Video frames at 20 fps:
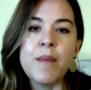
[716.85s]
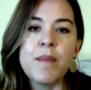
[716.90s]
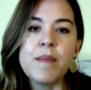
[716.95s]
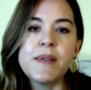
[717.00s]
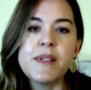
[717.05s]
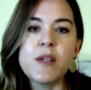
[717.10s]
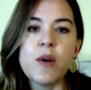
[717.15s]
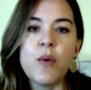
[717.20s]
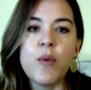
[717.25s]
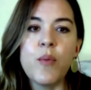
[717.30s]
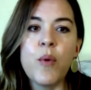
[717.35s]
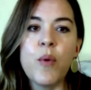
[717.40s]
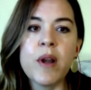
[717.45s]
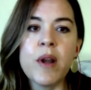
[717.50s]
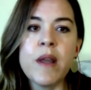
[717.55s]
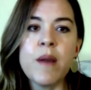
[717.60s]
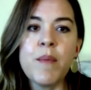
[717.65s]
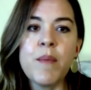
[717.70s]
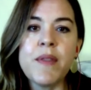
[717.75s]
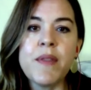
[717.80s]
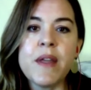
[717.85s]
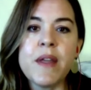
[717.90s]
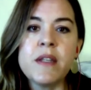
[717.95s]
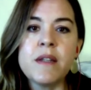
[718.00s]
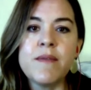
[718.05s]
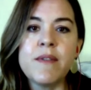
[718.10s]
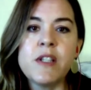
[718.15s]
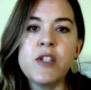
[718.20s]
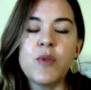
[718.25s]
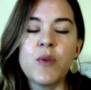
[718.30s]
So working with
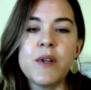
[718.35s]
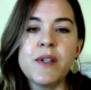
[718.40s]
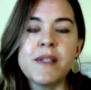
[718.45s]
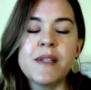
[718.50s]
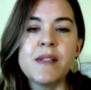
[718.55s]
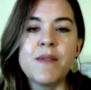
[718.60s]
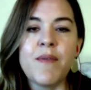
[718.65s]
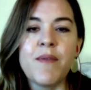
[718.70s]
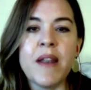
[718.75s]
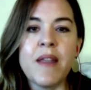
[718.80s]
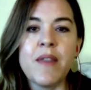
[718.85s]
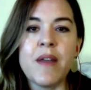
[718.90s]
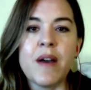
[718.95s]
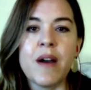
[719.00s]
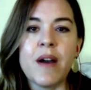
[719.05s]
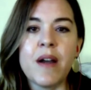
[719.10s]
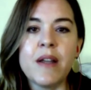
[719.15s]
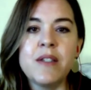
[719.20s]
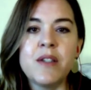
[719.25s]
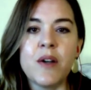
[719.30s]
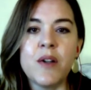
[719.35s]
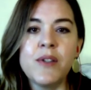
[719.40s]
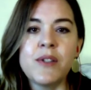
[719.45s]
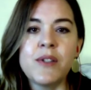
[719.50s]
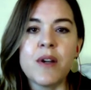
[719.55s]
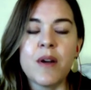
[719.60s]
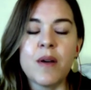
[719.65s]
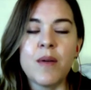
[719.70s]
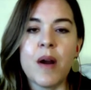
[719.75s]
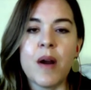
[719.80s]
individuals, it's funny, the adults
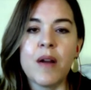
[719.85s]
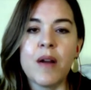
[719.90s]
are